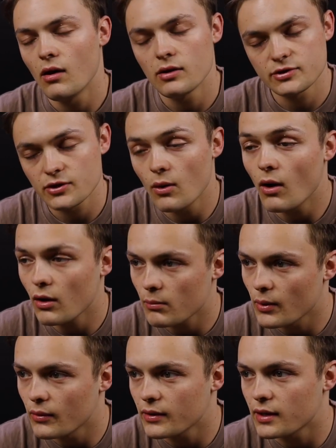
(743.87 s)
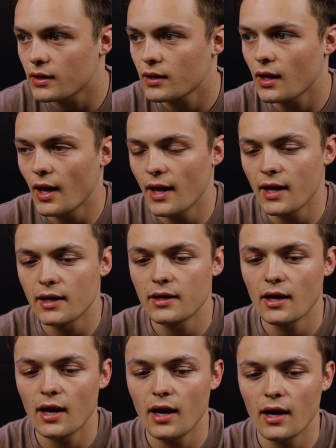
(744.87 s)
So heartbroken,
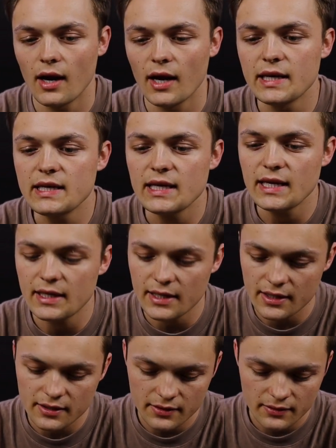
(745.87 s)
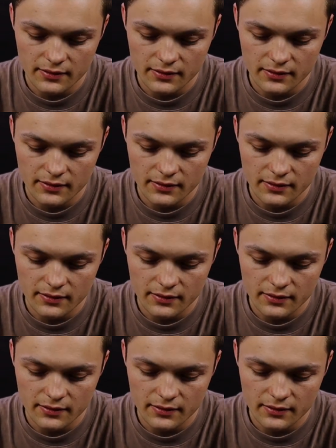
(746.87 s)
and I needed